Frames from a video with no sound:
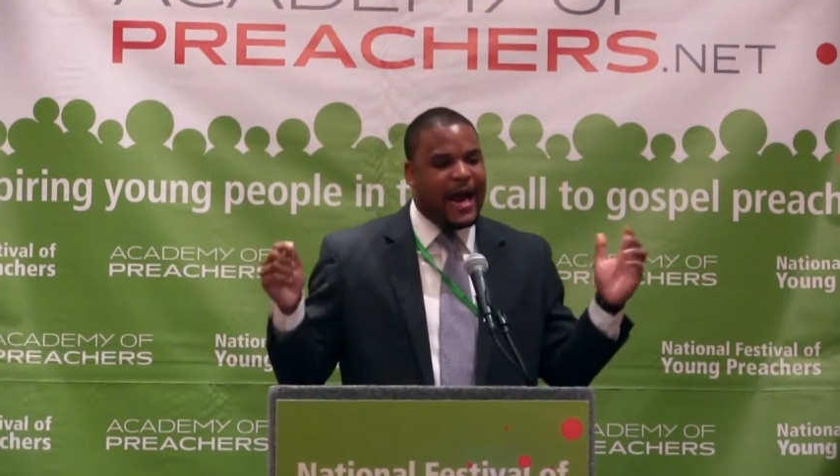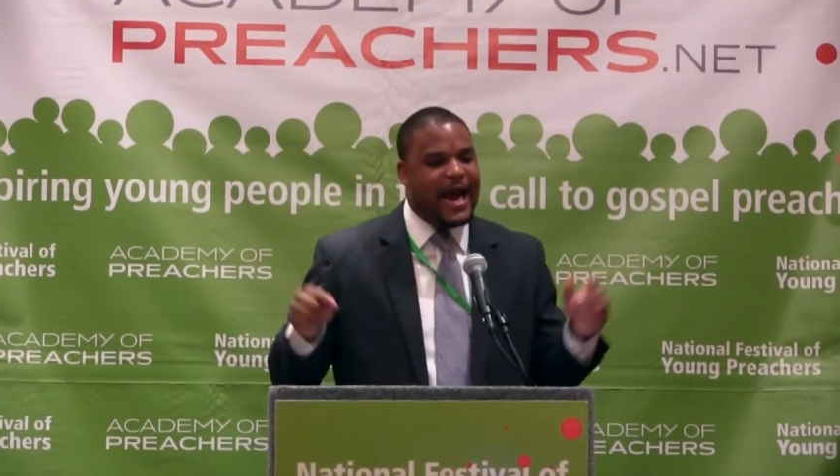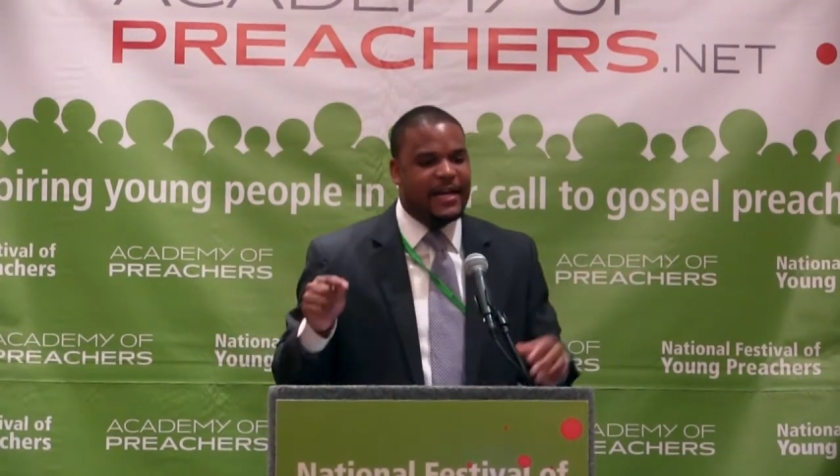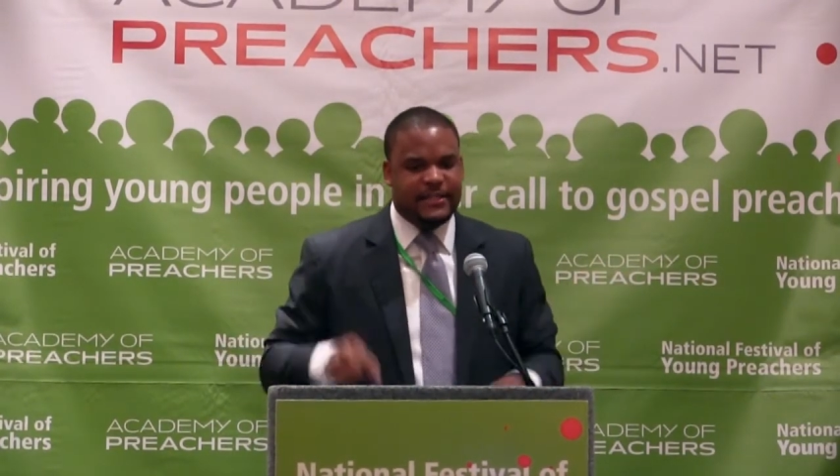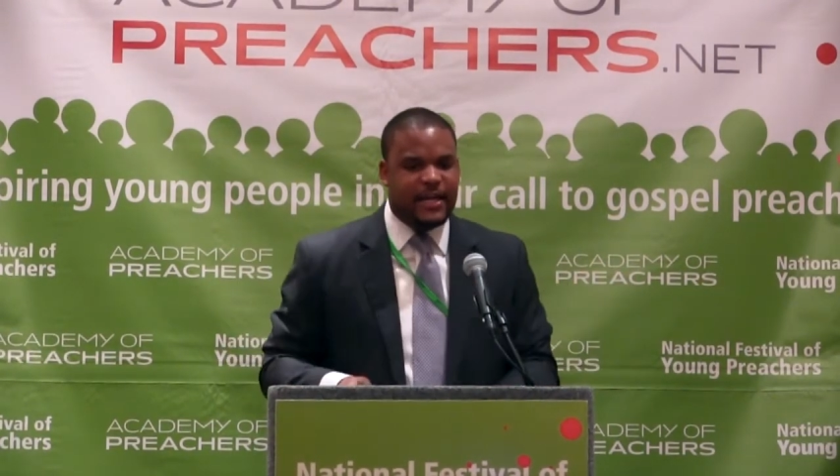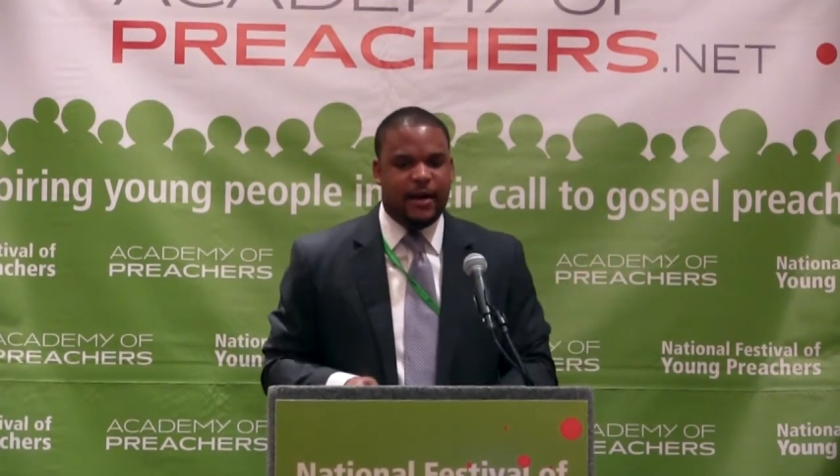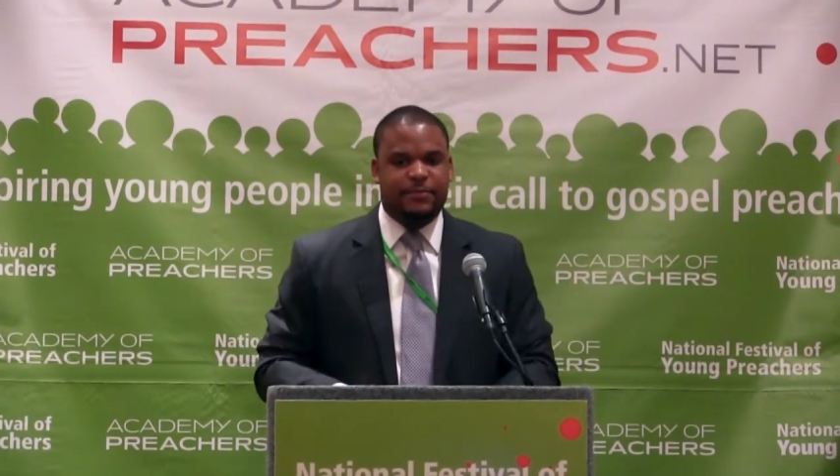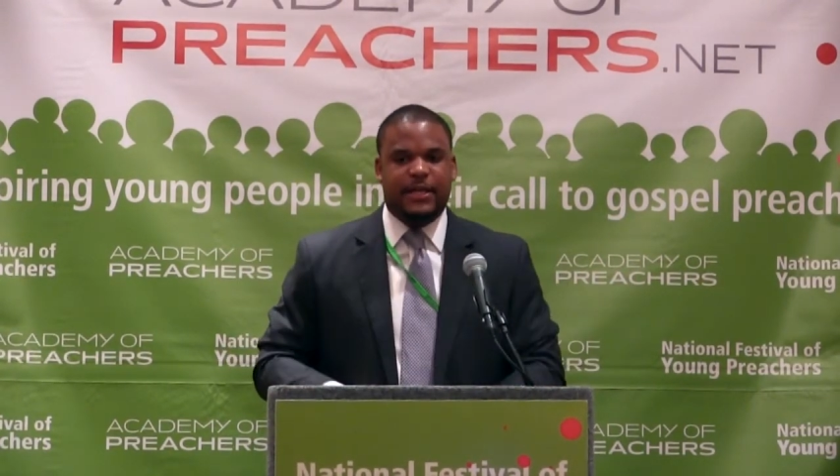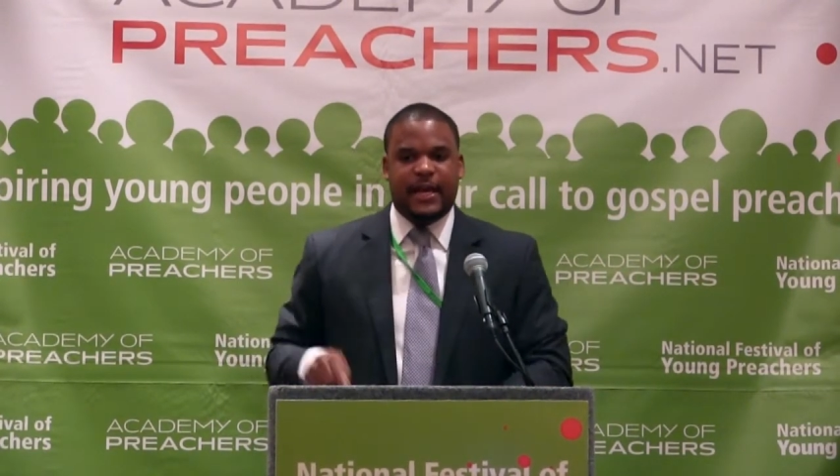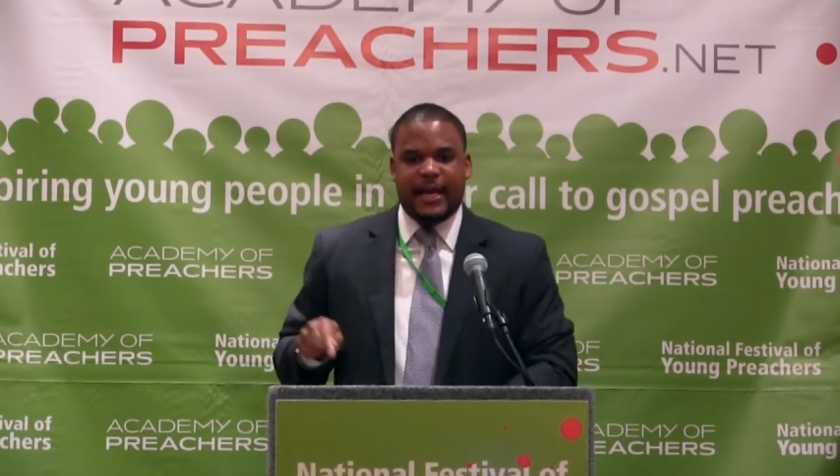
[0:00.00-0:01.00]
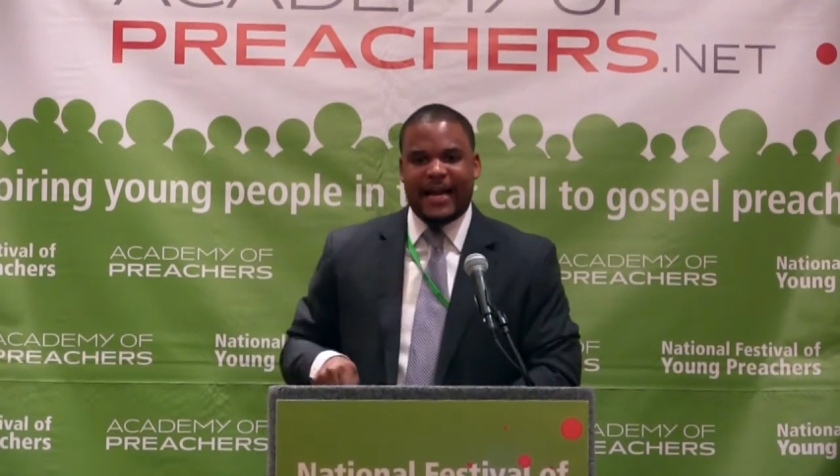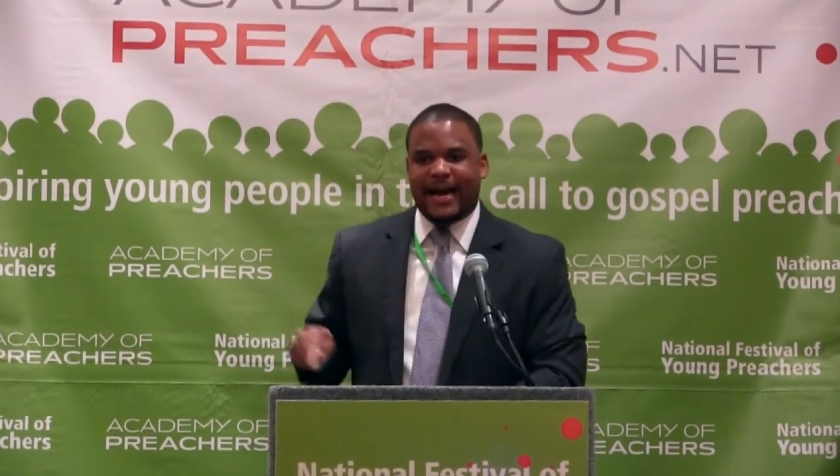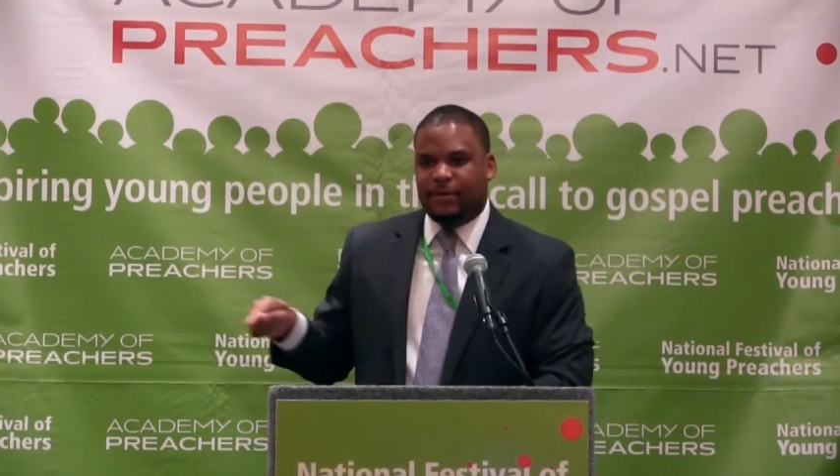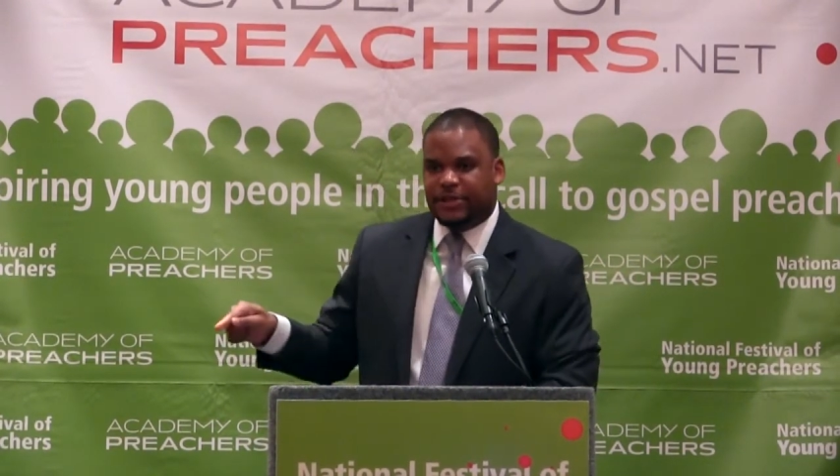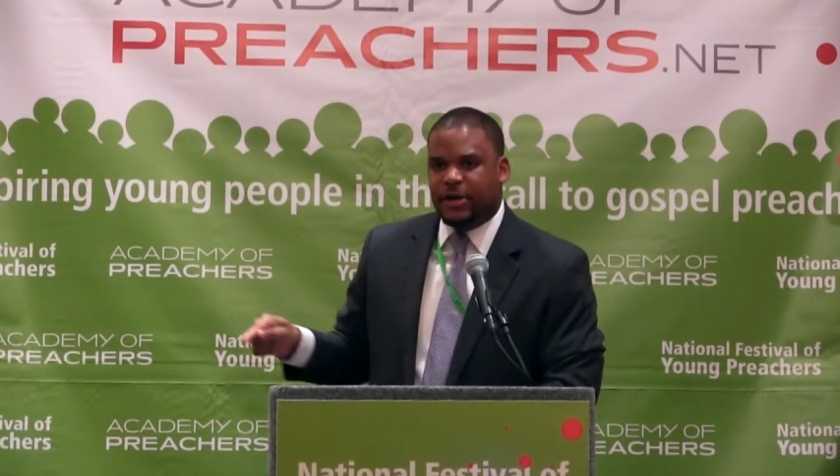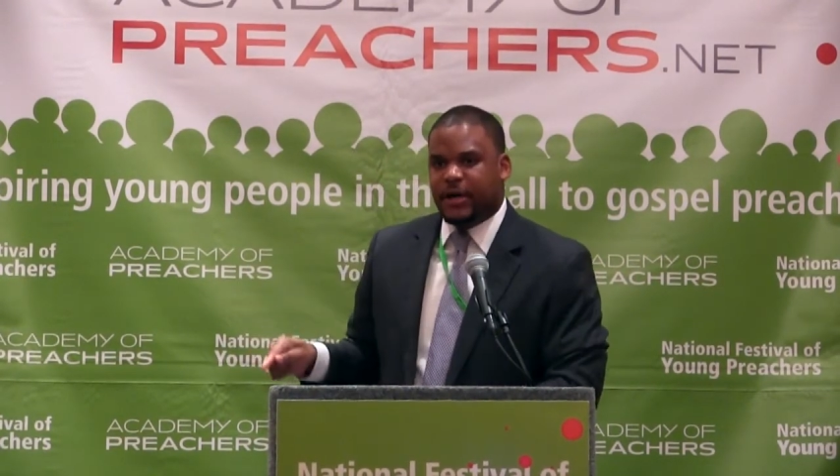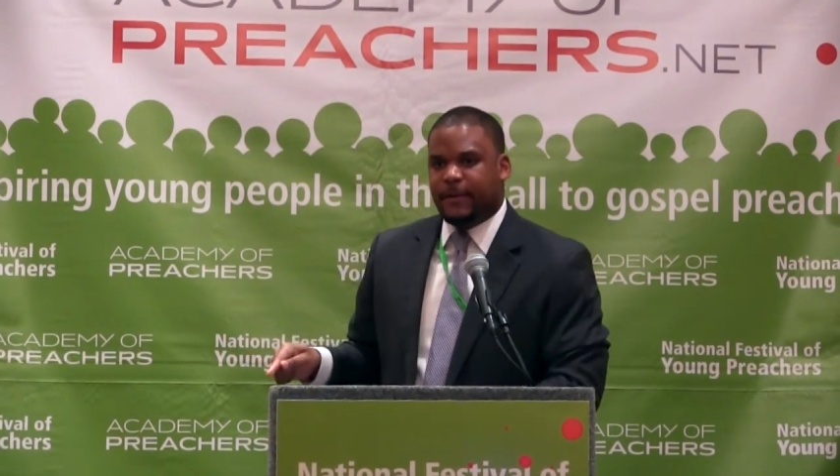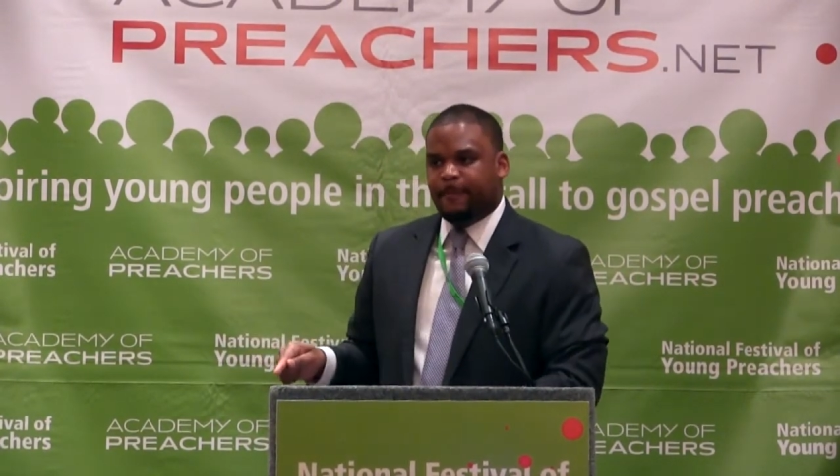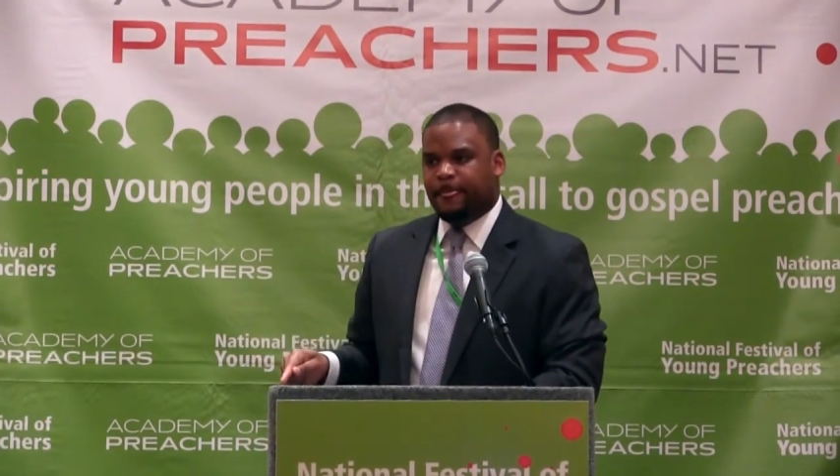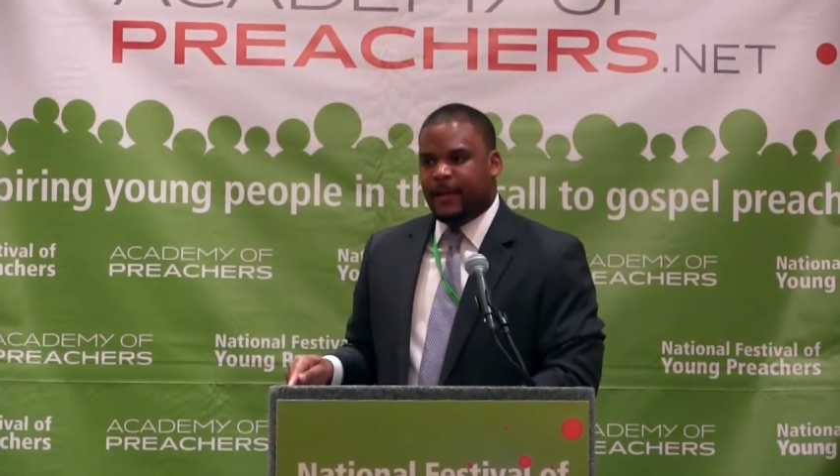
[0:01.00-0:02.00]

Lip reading: ourselves in our journey.